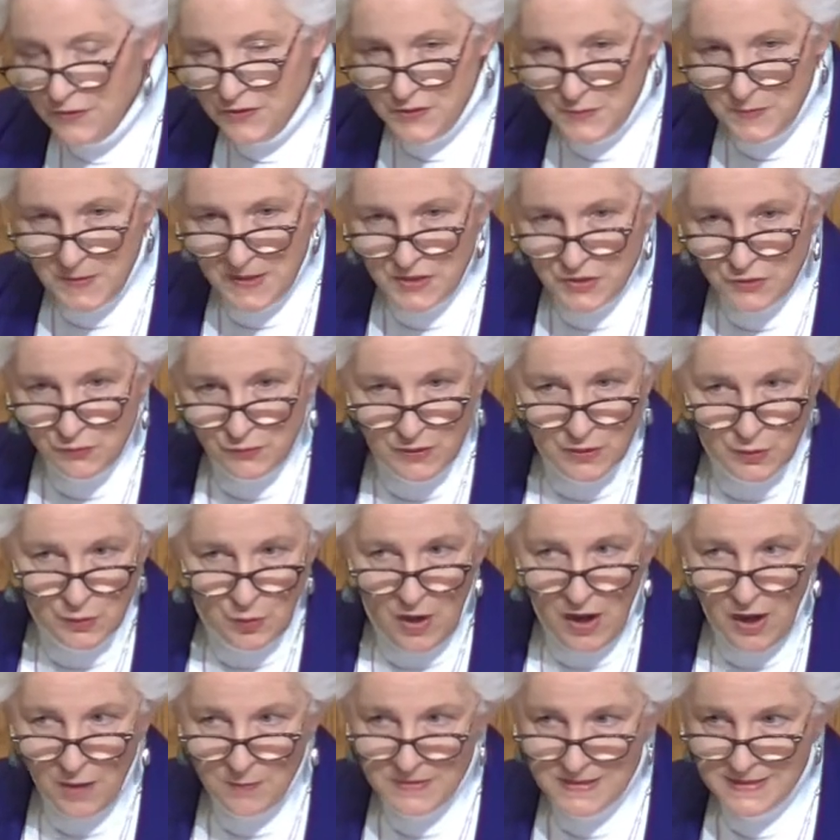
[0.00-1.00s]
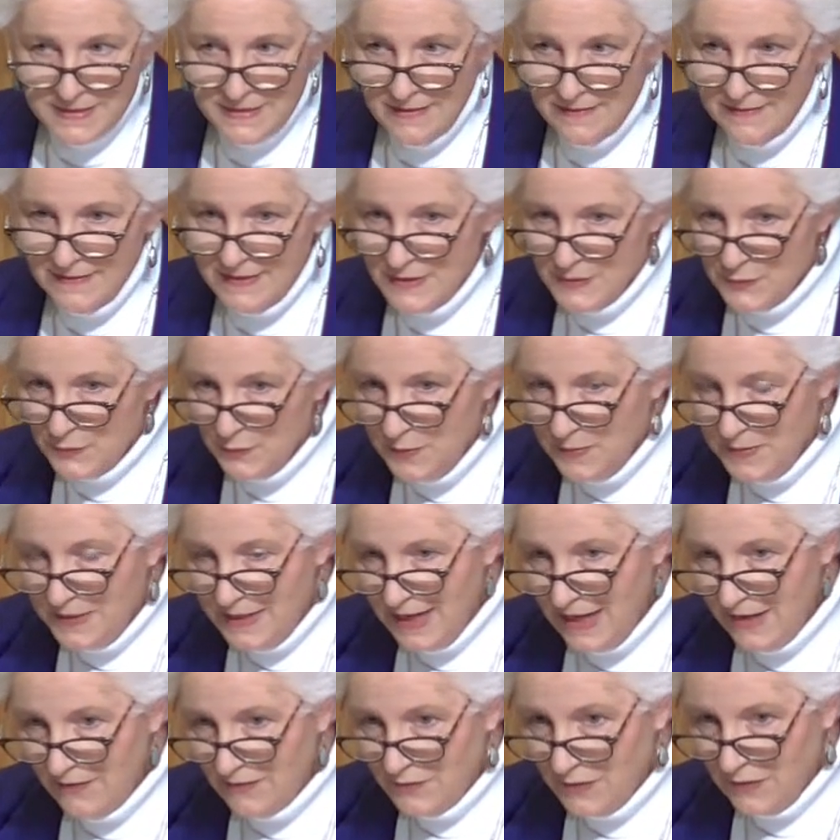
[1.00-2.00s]
there are special requirements that these women
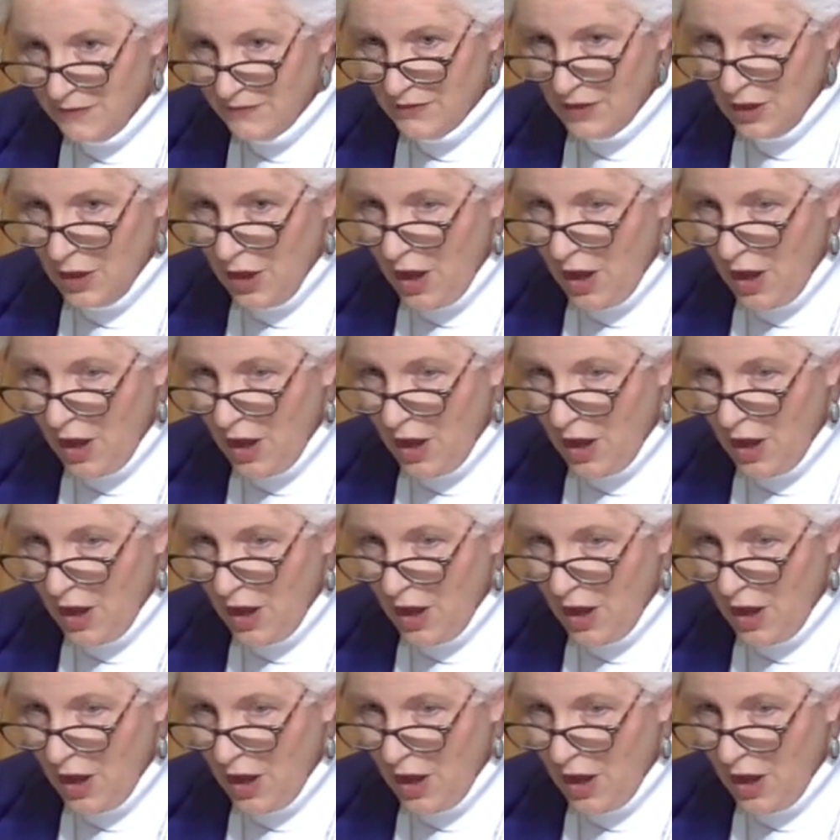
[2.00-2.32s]
have to have